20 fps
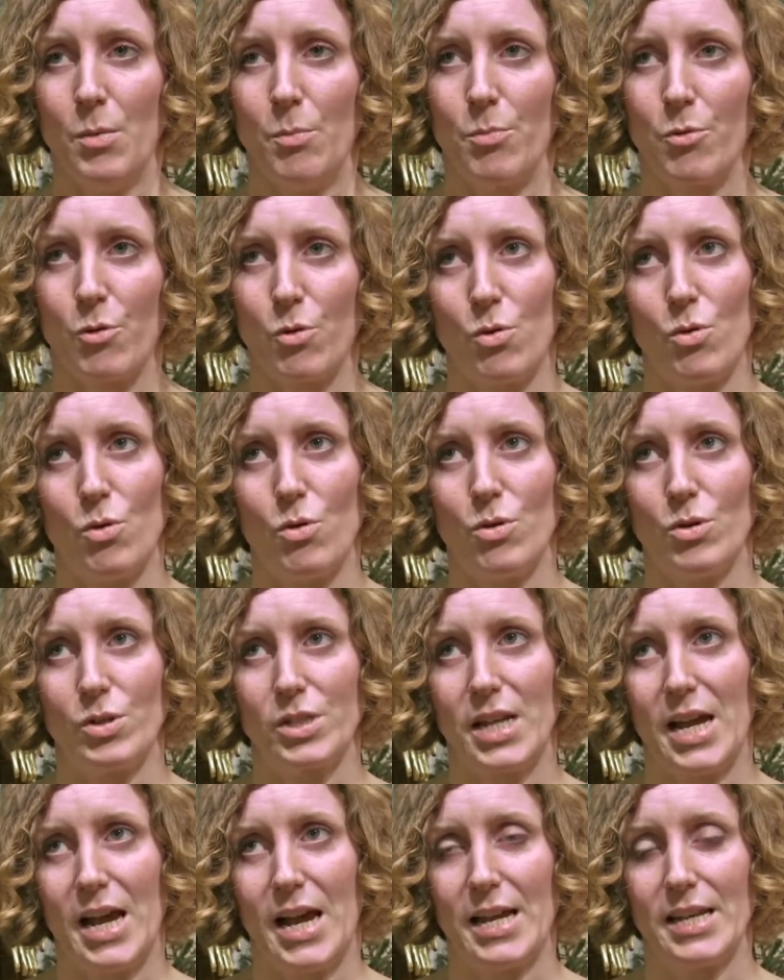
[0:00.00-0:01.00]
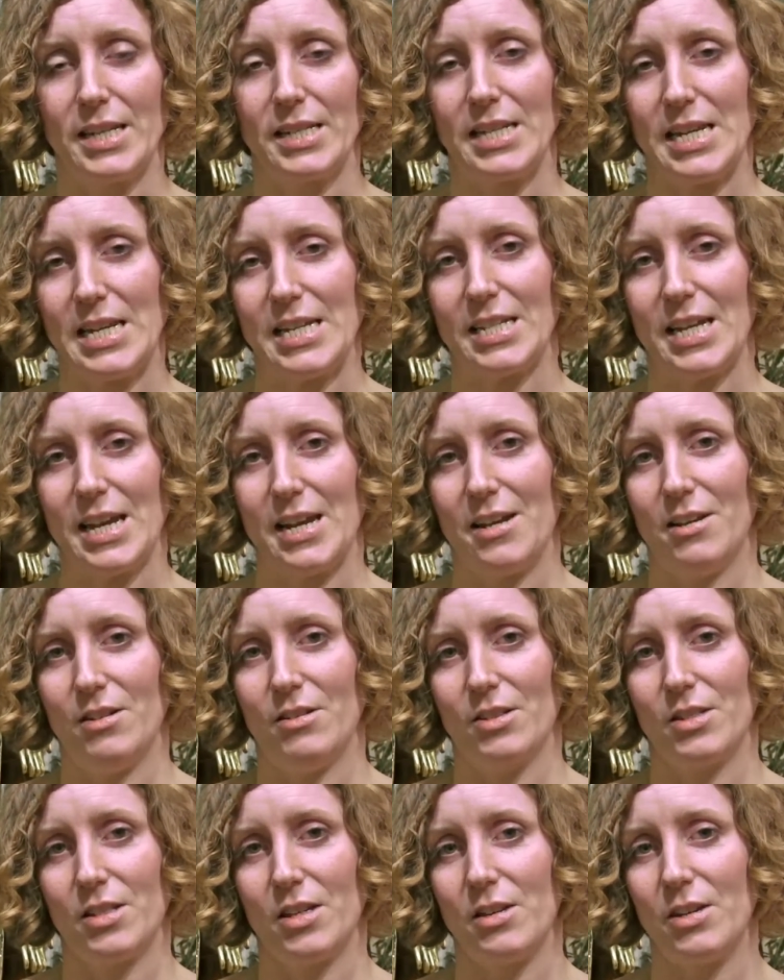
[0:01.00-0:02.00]
broad and
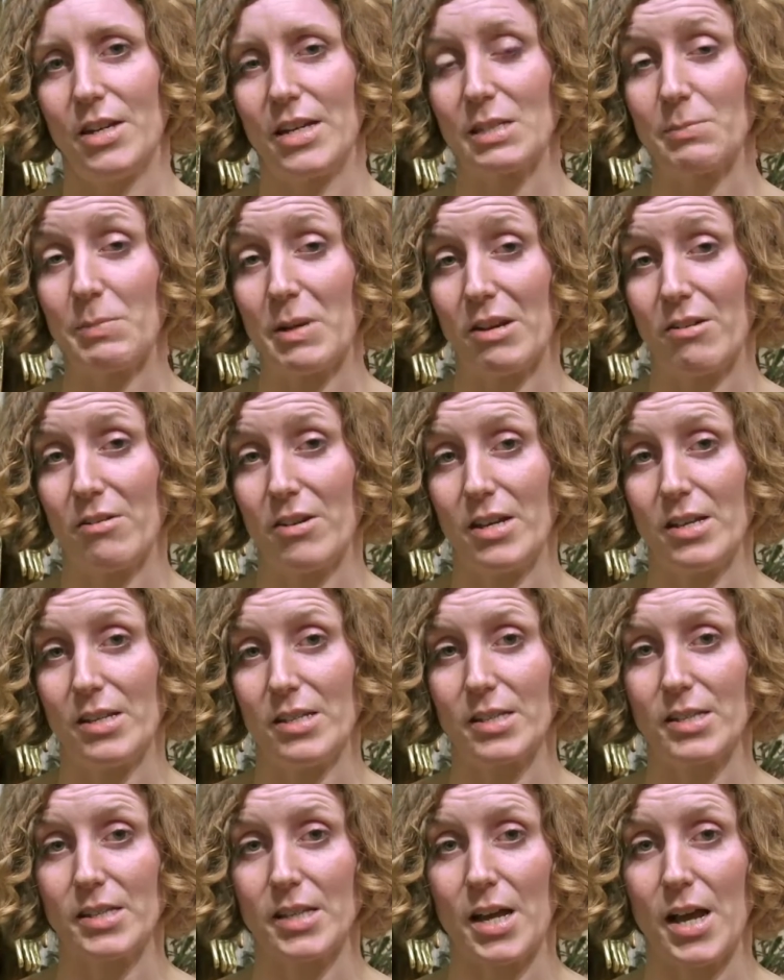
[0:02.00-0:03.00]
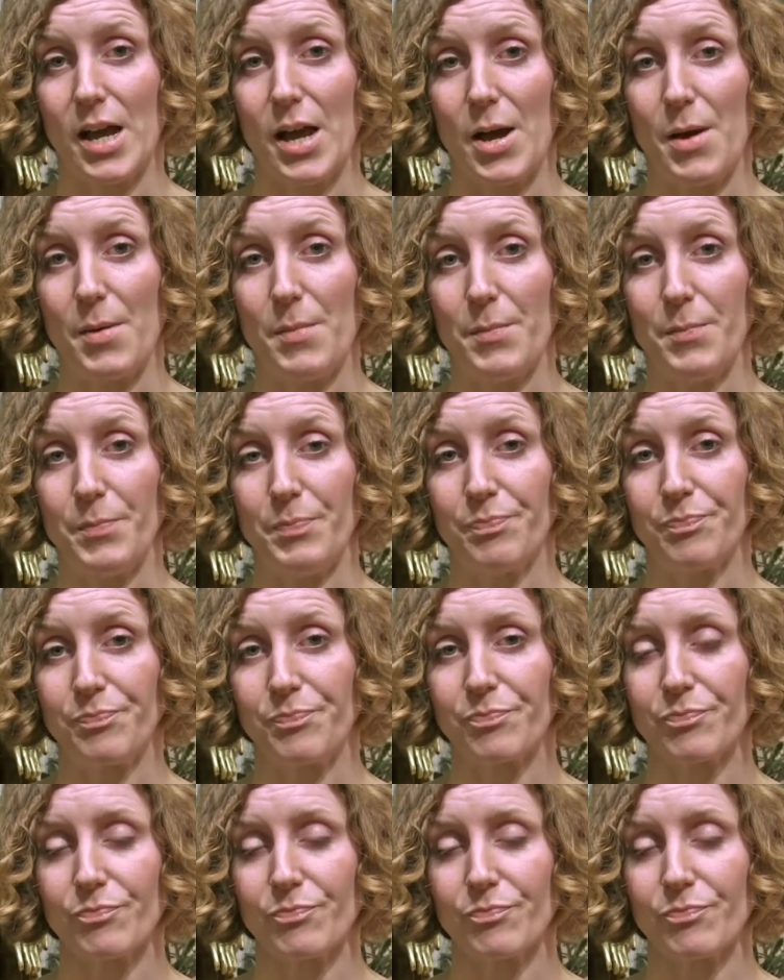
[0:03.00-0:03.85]
detailed experience, and